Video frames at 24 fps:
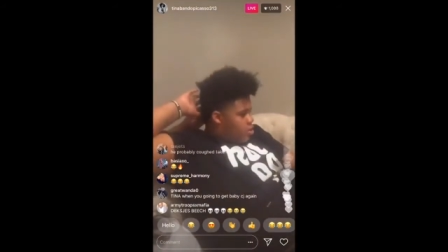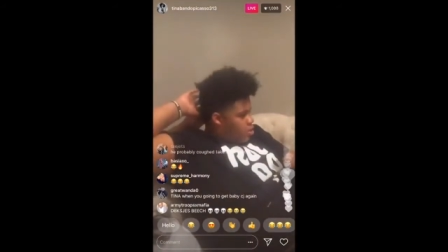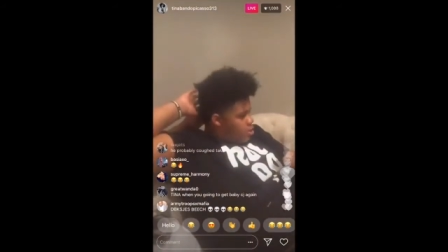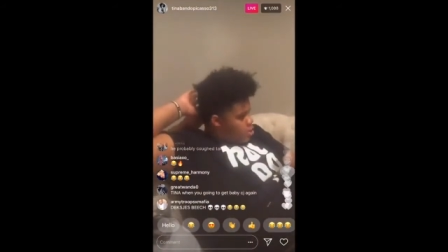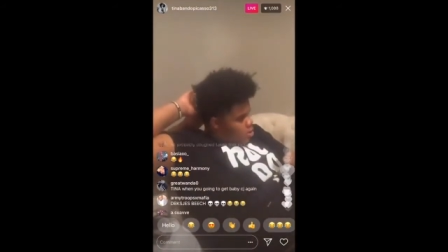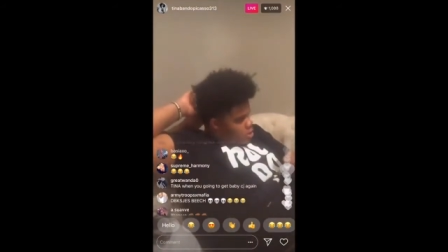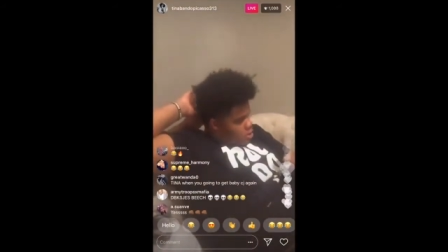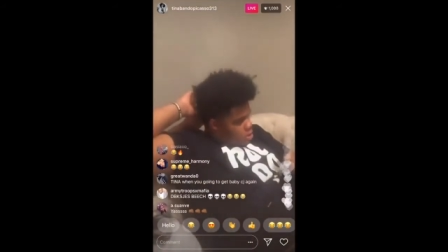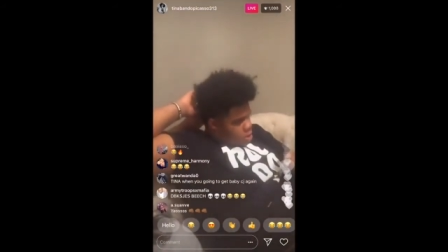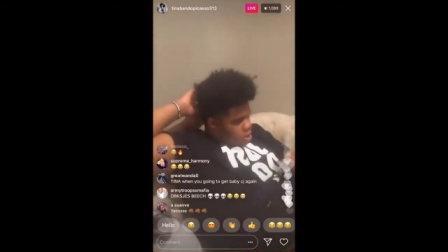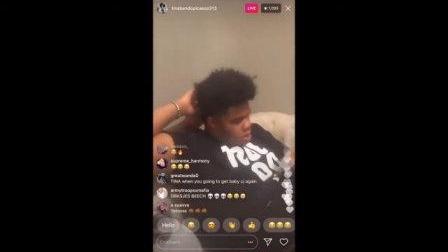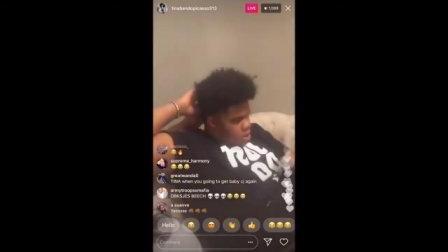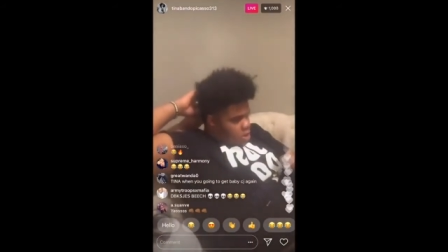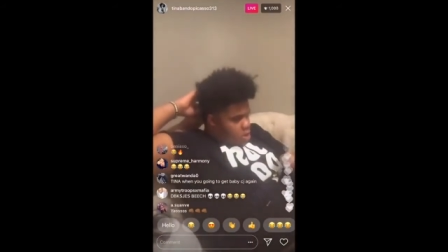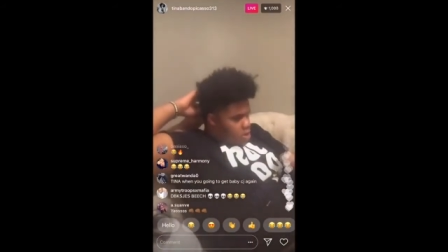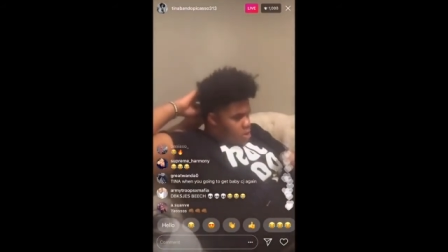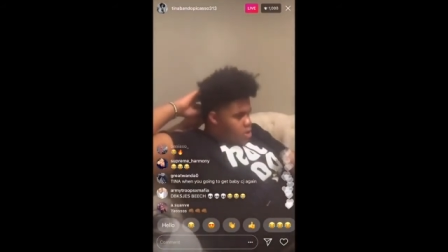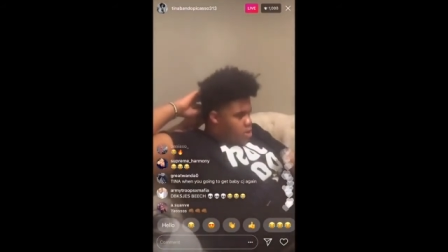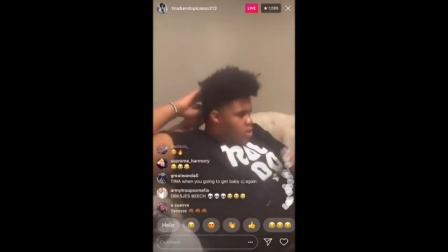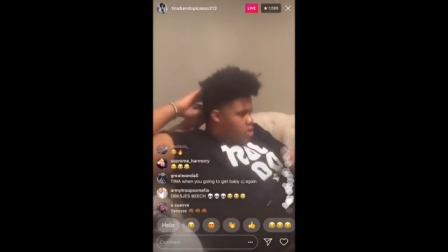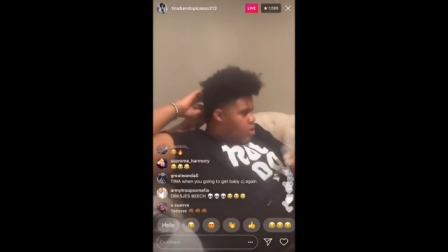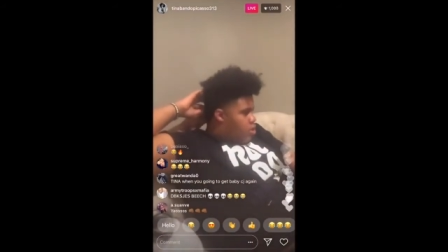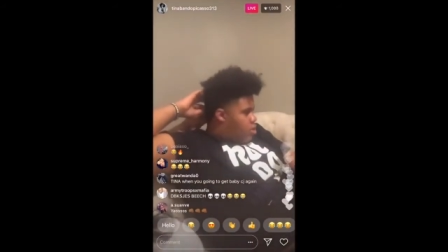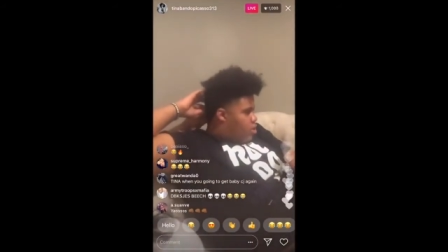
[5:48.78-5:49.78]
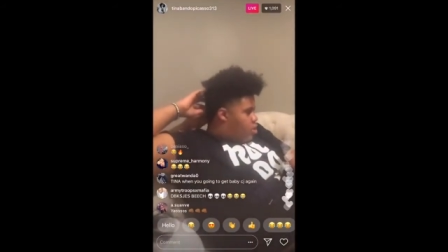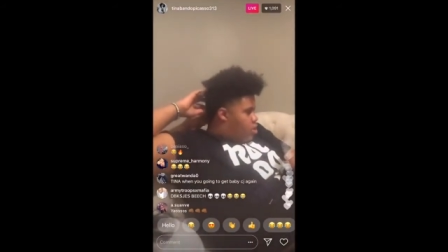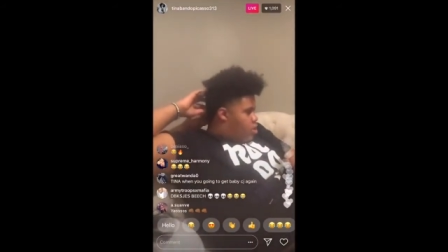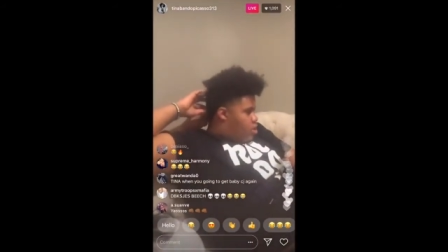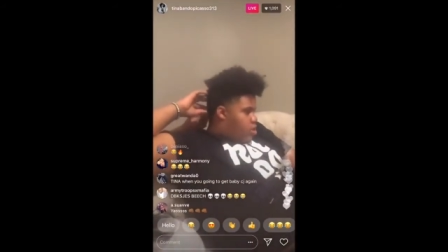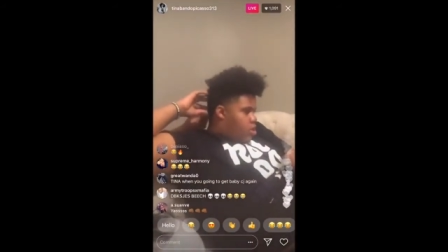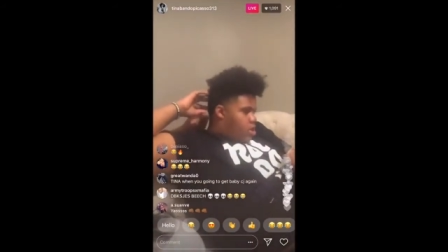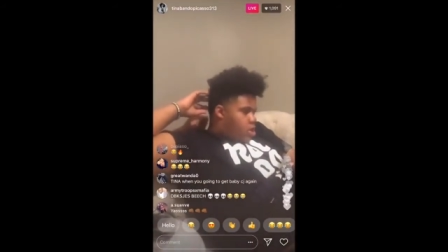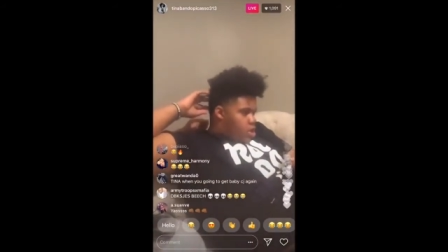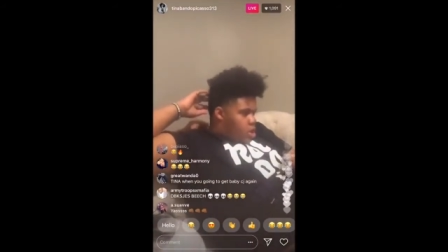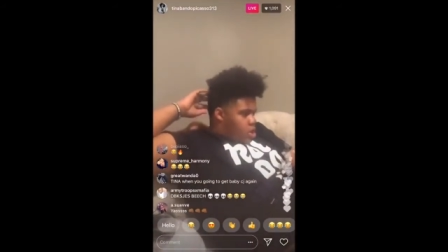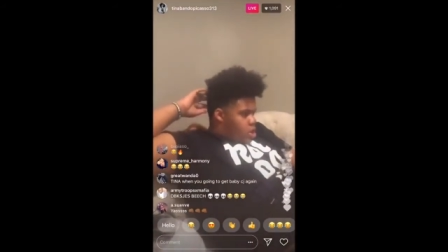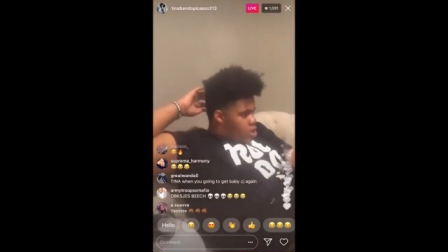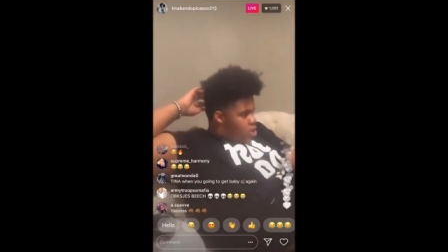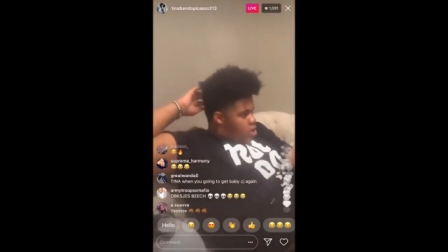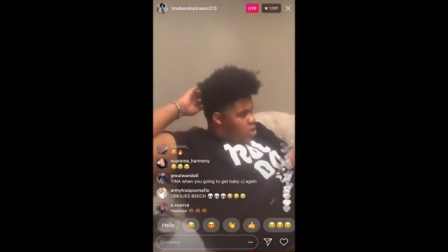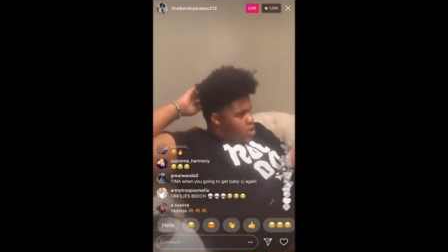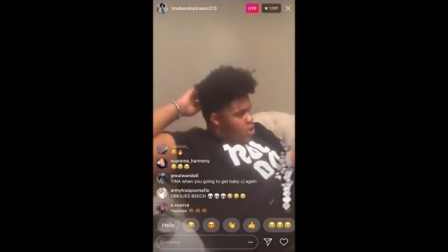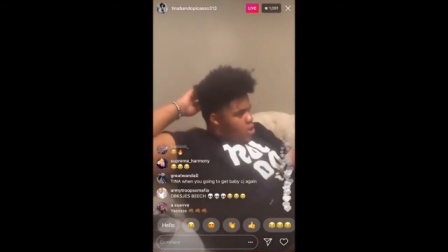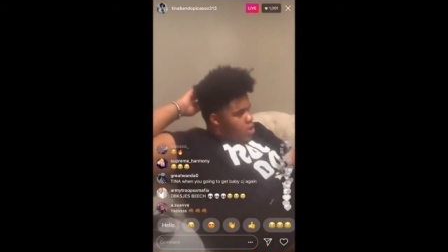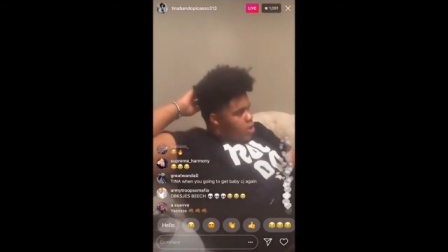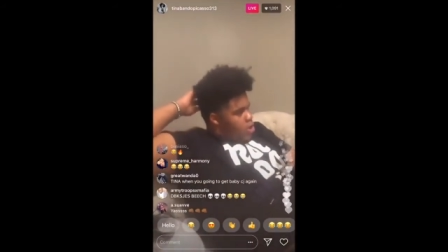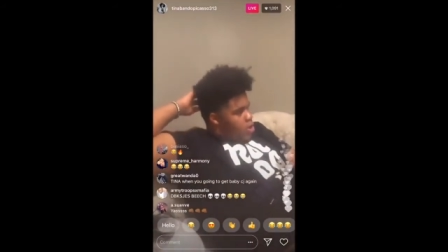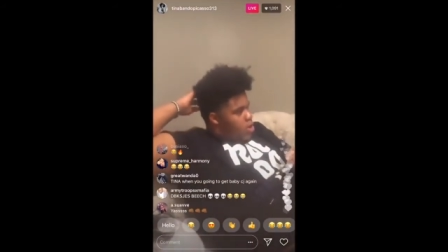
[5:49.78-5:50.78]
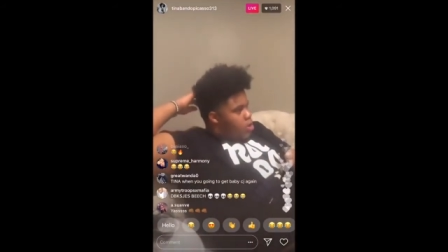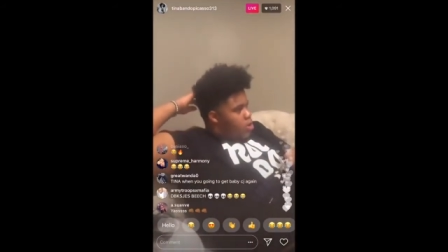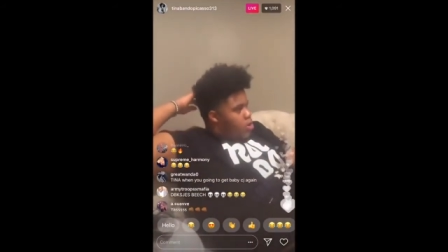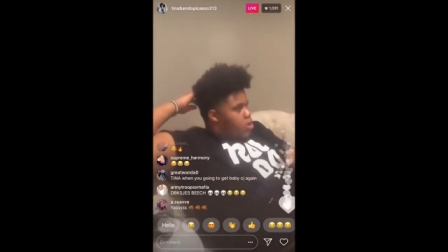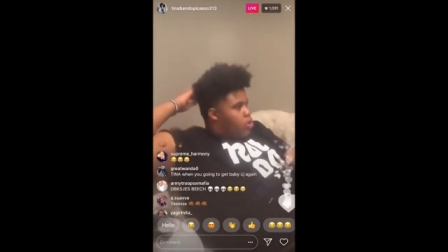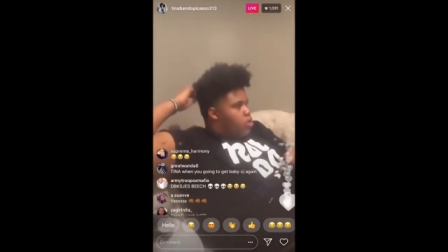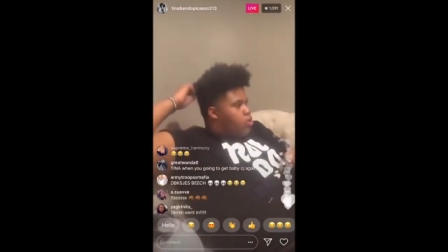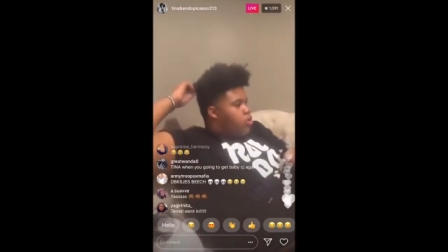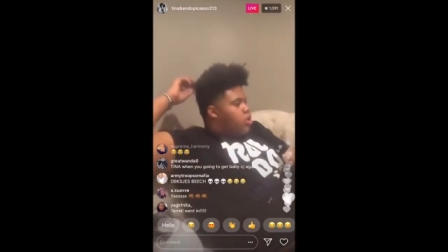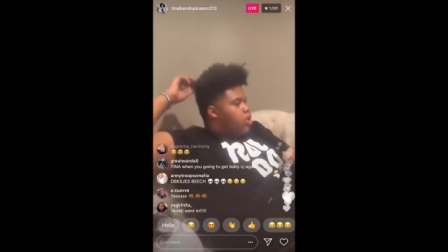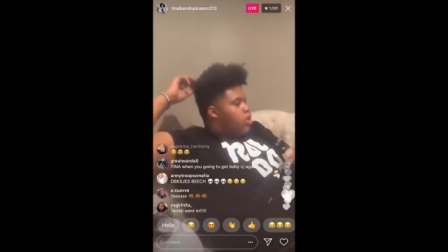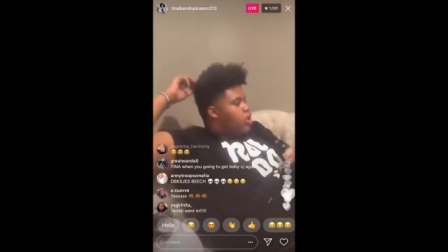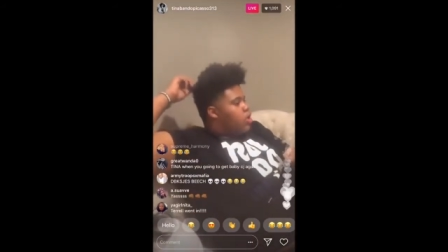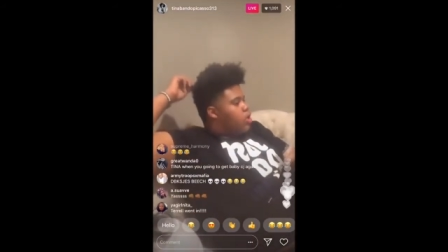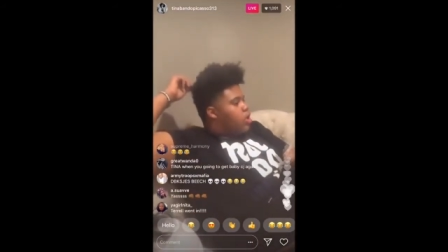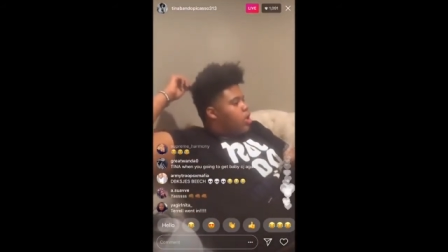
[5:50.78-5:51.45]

and Tina, and and Queen.